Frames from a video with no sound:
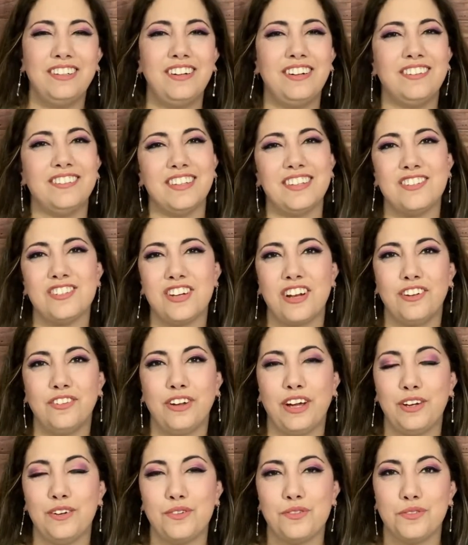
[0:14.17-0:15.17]
On this channel,
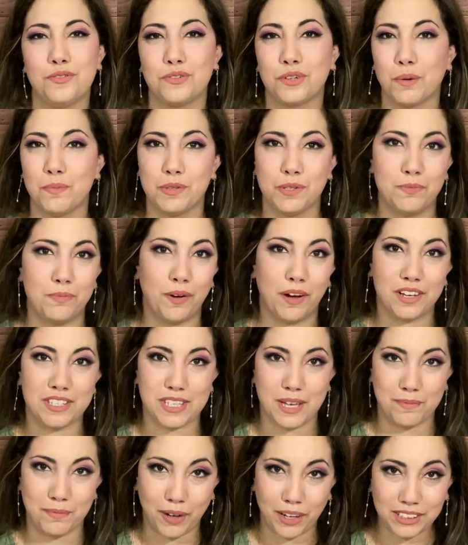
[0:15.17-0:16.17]
I do subscription box
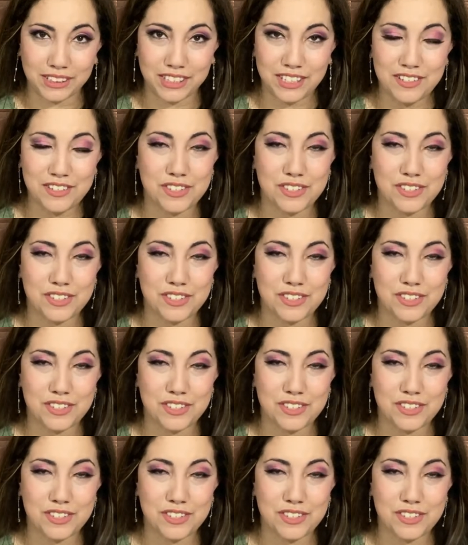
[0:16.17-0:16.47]
unboxings.